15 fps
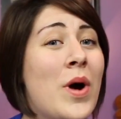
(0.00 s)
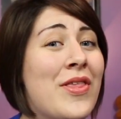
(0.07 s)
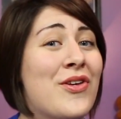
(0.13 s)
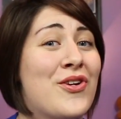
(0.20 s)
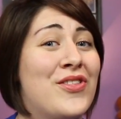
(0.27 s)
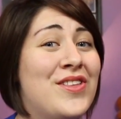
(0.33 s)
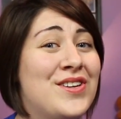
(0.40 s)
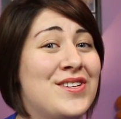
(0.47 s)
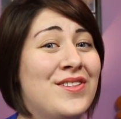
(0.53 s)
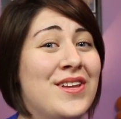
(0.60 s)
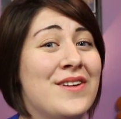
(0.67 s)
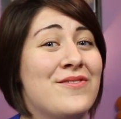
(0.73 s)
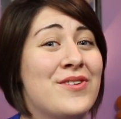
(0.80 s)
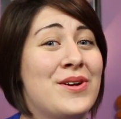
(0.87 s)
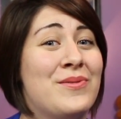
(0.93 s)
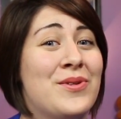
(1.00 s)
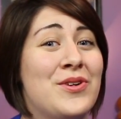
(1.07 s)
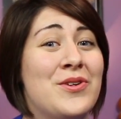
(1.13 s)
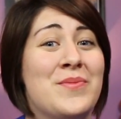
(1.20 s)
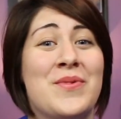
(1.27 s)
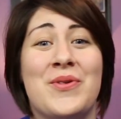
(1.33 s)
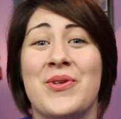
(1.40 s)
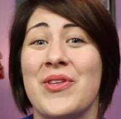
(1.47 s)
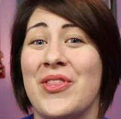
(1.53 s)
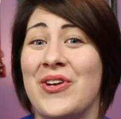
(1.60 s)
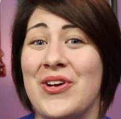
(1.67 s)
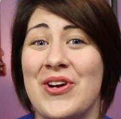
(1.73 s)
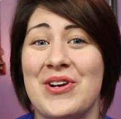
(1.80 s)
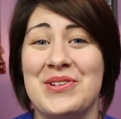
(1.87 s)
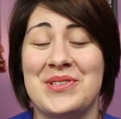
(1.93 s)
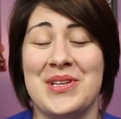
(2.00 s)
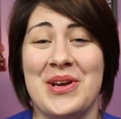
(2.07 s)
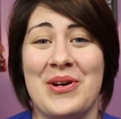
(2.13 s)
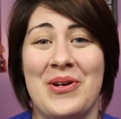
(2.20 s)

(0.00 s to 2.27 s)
whether in the delivery room or the nursing